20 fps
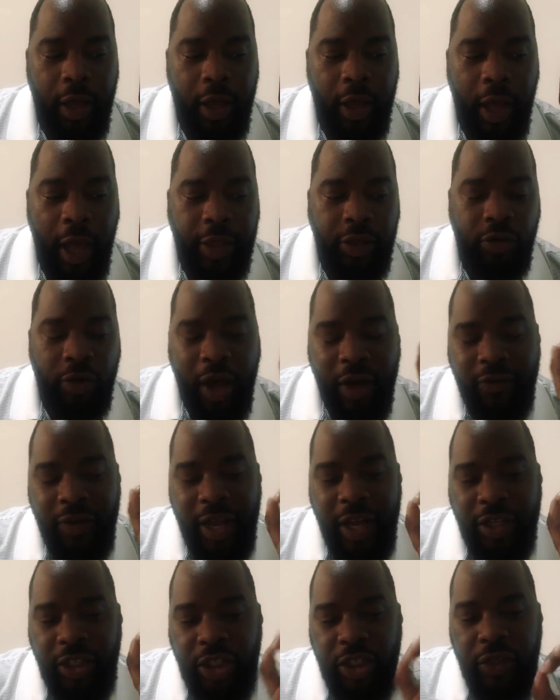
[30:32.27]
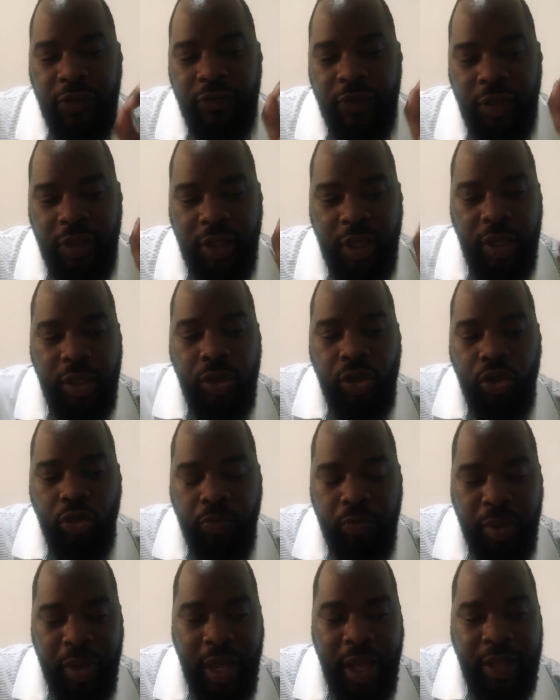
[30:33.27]
and you haven't achieved the things you
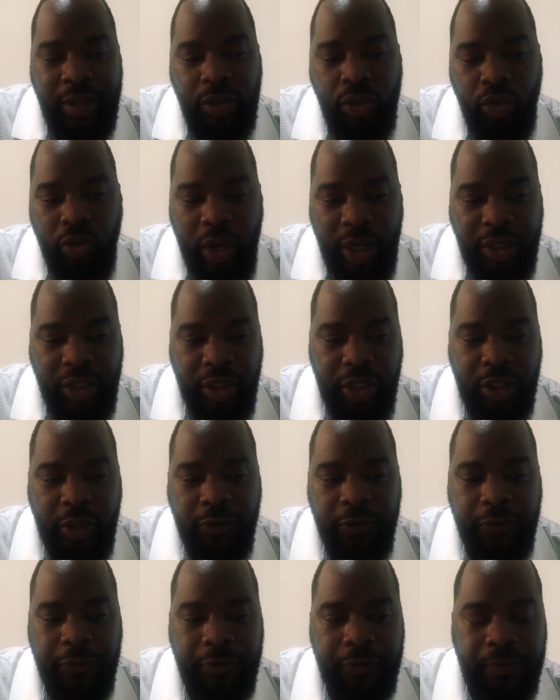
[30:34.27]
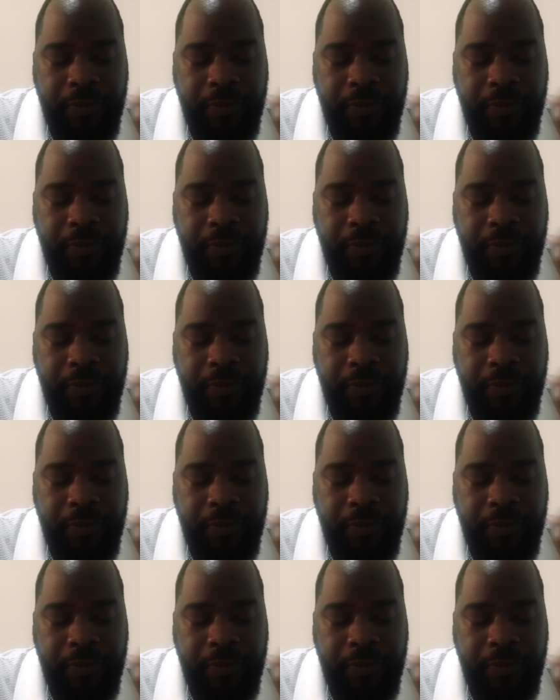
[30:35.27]
plan to achieve,